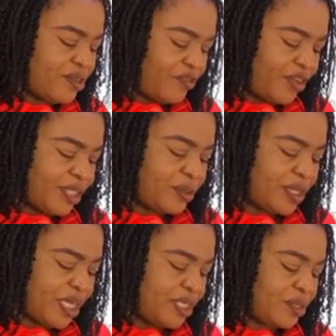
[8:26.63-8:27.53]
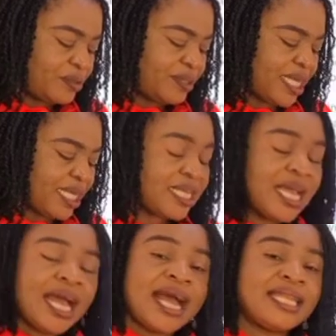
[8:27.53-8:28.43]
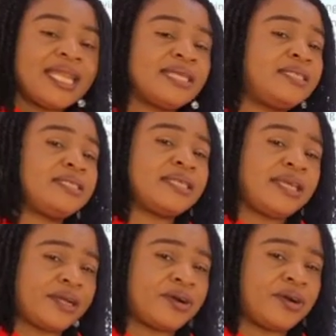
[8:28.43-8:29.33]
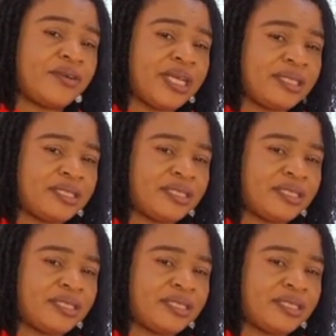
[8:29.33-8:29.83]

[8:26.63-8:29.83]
of a substance, and that is incorrect.